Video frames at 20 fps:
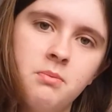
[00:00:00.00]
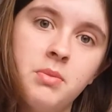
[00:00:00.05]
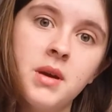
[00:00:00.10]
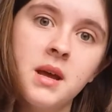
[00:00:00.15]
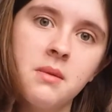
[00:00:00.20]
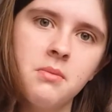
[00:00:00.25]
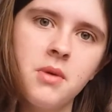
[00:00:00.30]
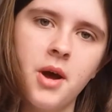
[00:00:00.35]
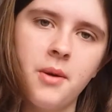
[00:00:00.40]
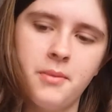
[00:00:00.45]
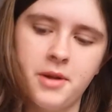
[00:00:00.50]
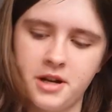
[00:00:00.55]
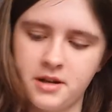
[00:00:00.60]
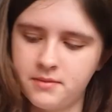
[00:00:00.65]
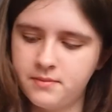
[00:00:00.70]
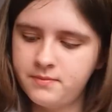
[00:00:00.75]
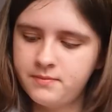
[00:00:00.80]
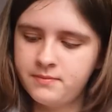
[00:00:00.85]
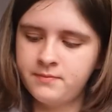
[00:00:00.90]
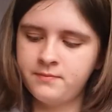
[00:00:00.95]
Big moment.
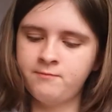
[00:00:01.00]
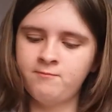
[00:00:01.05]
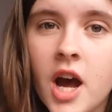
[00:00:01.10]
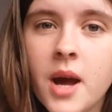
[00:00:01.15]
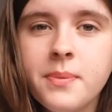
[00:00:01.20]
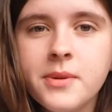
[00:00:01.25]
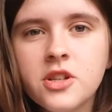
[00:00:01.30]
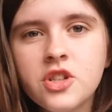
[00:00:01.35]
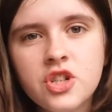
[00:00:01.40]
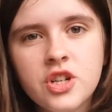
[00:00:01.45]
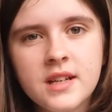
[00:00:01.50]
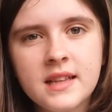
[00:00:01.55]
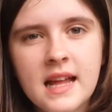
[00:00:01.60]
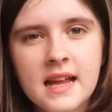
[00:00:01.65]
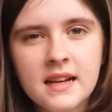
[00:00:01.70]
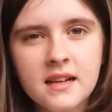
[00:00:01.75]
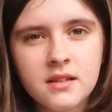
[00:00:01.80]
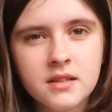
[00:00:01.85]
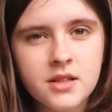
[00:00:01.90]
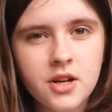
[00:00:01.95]
Hope you enjoyed
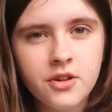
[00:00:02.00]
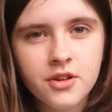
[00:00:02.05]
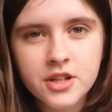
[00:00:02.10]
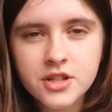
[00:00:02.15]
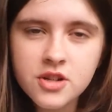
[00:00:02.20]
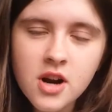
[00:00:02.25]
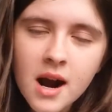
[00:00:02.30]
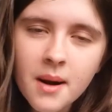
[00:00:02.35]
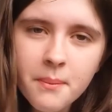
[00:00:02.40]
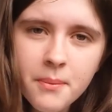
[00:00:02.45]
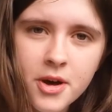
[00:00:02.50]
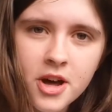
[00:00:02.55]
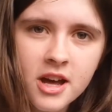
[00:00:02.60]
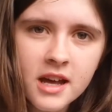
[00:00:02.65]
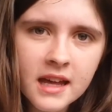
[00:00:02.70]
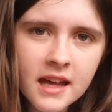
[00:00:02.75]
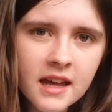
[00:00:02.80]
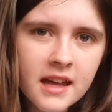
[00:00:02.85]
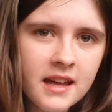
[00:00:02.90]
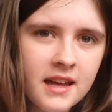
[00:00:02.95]
that little tour of the
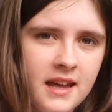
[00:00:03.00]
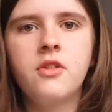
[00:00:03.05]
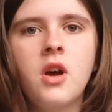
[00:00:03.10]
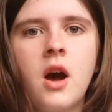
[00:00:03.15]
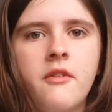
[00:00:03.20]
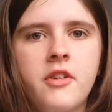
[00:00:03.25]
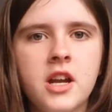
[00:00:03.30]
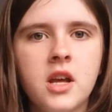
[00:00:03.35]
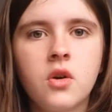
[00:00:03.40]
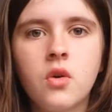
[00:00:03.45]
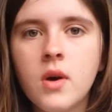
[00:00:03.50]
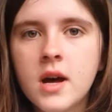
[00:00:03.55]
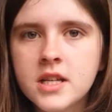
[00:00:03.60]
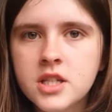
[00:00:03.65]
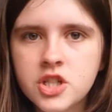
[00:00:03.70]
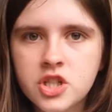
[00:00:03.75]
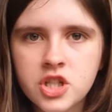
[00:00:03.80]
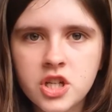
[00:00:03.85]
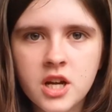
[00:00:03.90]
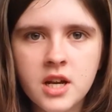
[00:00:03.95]
scrapbook. If you have any
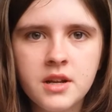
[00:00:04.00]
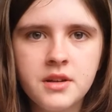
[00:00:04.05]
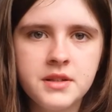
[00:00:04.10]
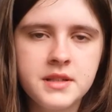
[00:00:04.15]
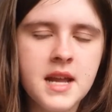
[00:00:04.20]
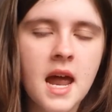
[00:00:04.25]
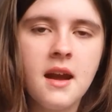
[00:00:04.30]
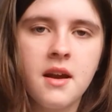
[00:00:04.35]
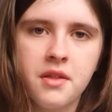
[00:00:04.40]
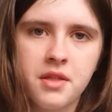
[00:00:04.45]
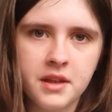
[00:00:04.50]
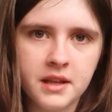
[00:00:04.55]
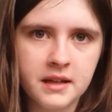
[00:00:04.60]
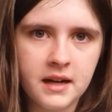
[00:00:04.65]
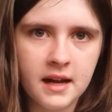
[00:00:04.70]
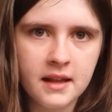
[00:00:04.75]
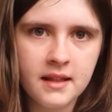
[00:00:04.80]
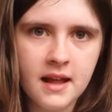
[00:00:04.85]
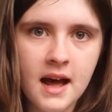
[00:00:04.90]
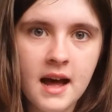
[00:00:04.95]
questions, anything
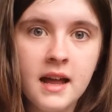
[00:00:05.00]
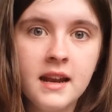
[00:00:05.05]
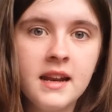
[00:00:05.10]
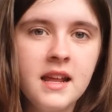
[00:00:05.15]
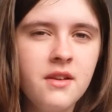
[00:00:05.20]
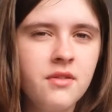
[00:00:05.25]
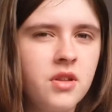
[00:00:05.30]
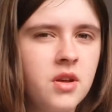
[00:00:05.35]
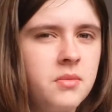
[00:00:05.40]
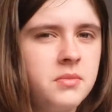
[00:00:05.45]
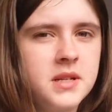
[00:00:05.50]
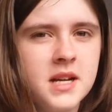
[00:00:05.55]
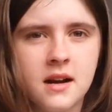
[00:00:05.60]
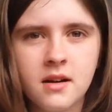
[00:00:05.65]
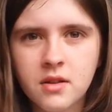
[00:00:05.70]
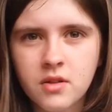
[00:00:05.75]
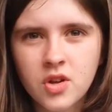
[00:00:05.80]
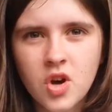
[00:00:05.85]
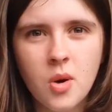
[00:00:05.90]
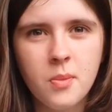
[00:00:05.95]
like that, leave them
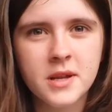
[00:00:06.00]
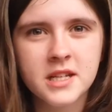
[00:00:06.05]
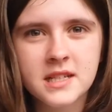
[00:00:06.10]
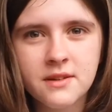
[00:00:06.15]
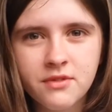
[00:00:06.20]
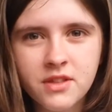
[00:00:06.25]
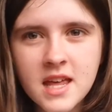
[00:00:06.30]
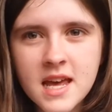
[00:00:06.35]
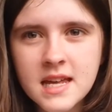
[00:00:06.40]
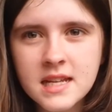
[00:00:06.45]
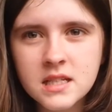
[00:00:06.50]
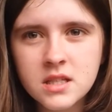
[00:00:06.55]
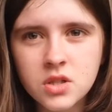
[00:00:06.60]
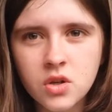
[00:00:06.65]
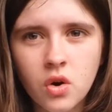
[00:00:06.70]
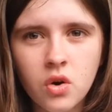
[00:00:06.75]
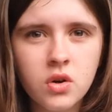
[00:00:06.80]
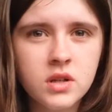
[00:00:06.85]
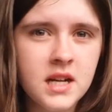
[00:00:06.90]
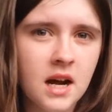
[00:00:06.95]
down in the comments of this
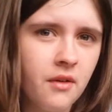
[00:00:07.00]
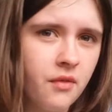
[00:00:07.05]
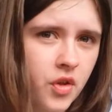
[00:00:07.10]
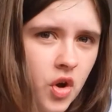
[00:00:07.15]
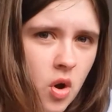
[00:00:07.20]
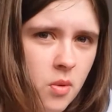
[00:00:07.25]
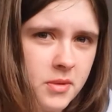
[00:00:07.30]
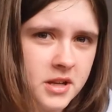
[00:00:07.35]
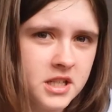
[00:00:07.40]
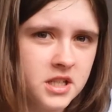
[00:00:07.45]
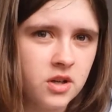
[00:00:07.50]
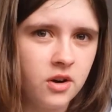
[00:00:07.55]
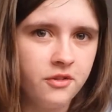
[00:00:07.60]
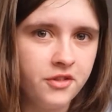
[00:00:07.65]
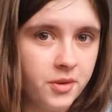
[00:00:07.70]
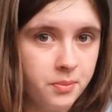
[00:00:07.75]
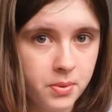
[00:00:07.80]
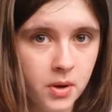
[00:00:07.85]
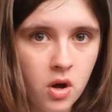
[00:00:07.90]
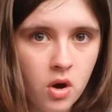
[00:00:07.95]
or down in the comments
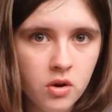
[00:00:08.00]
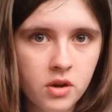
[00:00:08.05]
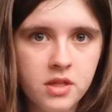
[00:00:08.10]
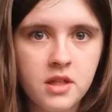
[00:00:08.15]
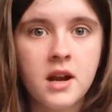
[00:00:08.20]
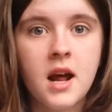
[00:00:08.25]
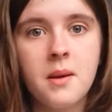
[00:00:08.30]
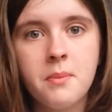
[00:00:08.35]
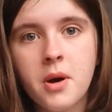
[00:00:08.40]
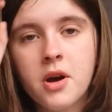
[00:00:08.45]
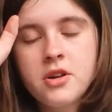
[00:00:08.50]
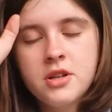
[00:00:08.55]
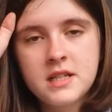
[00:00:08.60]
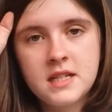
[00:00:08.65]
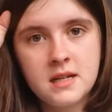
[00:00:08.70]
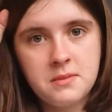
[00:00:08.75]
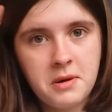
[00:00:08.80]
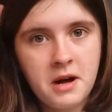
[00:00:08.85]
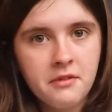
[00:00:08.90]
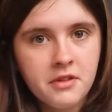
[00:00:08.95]
of the blog that I
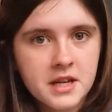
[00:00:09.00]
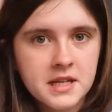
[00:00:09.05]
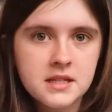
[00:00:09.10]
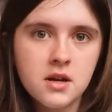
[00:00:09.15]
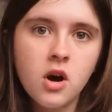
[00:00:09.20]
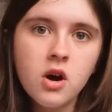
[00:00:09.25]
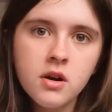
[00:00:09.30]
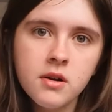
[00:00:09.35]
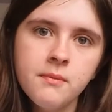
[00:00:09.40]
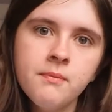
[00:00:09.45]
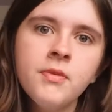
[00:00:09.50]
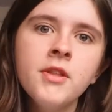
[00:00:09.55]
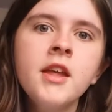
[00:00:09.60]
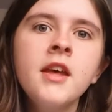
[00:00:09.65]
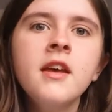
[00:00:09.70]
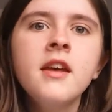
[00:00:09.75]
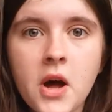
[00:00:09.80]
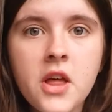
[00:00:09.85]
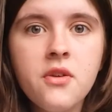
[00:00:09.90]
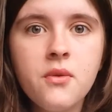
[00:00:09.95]
posted about this on.
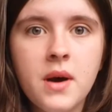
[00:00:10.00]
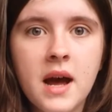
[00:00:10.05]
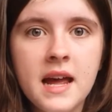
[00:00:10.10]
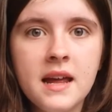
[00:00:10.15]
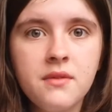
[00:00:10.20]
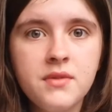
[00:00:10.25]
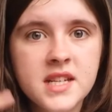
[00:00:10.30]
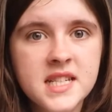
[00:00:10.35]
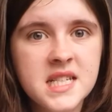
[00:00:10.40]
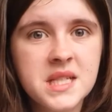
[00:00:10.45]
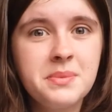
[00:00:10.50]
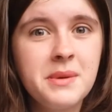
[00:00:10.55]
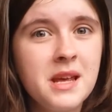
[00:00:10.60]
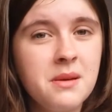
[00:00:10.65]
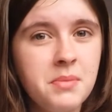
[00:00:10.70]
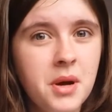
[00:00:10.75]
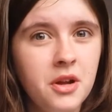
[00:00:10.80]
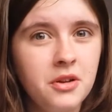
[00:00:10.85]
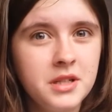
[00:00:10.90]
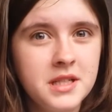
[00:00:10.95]
By the way, this is
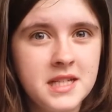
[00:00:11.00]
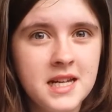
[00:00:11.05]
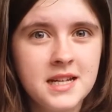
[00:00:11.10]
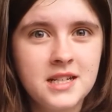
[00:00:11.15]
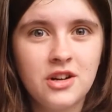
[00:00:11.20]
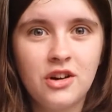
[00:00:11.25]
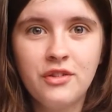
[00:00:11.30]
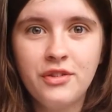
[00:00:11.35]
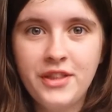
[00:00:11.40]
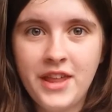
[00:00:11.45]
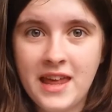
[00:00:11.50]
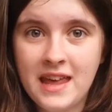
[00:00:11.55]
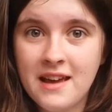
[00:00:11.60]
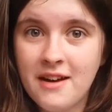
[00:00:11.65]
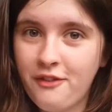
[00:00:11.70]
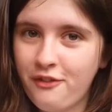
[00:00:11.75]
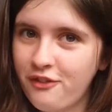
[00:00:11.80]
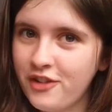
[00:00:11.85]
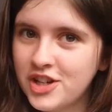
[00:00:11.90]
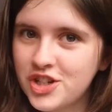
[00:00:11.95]
being posted on the
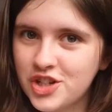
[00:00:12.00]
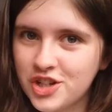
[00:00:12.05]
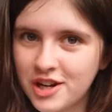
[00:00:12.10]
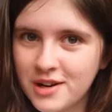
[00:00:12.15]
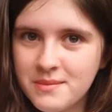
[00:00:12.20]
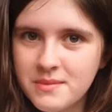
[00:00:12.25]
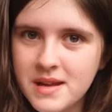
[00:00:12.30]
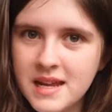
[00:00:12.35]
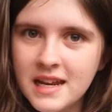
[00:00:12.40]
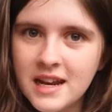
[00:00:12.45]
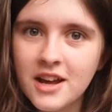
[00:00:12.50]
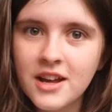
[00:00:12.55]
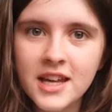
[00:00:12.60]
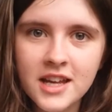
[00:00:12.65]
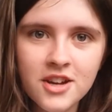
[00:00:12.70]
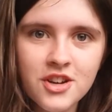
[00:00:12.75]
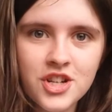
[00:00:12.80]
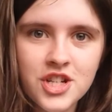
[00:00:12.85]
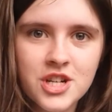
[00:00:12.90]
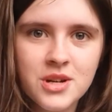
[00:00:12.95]
official Amino
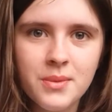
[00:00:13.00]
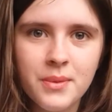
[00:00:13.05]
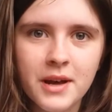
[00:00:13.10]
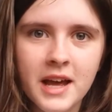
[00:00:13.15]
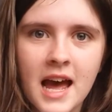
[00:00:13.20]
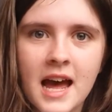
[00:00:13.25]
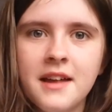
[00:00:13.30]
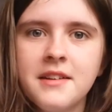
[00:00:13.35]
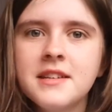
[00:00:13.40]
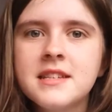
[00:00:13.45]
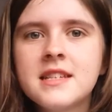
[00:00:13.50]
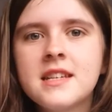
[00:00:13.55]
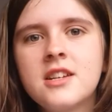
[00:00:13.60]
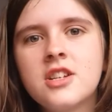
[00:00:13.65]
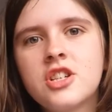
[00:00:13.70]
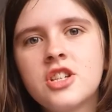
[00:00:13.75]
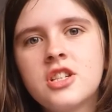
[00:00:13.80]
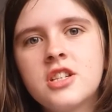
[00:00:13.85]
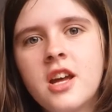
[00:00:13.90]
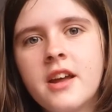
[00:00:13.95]
YouTube account, so
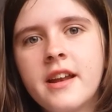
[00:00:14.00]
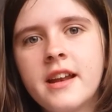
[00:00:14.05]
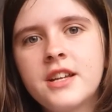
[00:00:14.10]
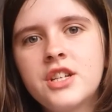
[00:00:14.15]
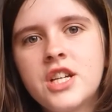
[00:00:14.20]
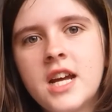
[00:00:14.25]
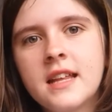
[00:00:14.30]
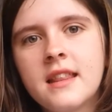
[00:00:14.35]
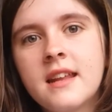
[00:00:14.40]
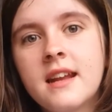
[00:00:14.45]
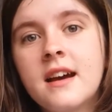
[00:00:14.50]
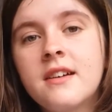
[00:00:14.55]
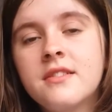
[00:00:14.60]
you should totally check that